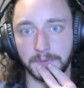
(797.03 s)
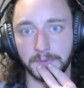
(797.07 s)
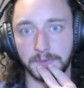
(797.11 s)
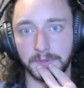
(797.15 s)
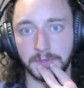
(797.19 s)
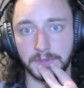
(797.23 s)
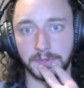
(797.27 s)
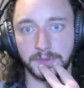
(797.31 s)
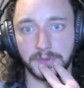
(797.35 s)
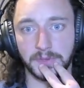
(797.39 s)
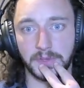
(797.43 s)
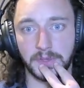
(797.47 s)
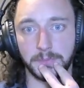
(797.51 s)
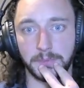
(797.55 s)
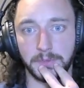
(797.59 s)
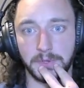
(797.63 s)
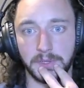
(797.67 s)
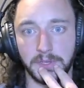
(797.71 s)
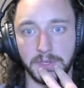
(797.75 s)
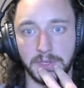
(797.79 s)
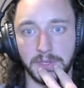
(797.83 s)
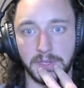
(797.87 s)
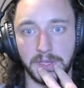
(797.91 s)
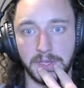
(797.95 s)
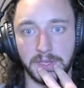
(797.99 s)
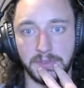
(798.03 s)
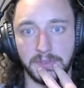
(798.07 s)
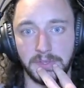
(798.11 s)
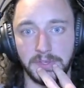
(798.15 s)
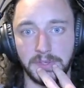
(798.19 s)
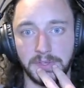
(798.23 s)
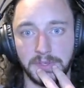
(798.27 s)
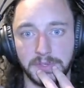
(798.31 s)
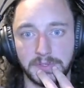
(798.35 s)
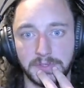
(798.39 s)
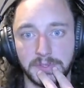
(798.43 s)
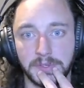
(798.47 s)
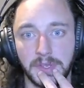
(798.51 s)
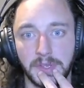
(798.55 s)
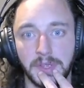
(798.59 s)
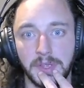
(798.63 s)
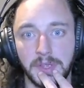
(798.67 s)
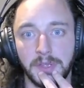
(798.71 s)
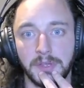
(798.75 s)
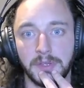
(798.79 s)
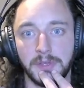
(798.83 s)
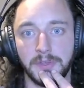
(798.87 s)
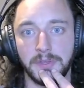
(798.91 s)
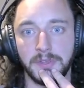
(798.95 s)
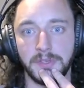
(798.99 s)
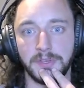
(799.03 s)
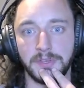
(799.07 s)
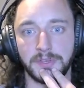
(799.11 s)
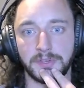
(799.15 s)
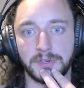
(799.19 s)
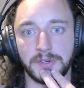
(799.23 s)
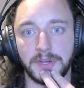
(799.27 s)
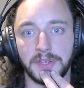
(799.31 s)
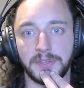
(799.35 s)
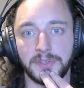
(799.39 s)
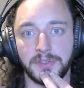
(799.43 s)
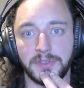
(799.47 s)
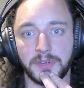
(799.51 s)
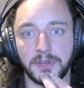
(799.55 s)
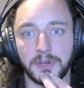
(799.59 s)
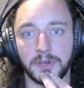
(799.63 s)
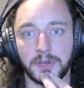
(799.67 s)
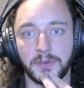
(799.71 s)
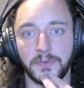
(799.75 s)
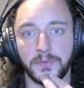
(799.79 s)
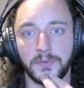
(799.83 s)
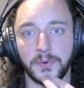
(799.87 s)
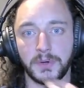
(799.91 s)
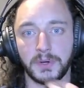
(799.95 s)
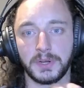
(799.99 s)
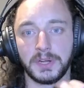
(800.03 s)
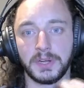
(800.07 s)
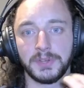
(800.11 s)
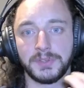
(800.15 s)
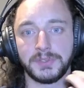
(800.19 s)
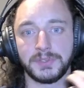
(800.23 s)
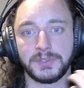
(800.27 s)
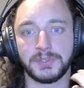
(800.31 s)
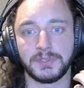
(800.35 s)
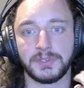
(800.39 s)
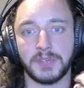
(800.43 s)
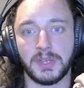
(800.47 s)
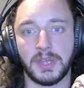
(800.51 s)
So I really like these. The strength curve where it's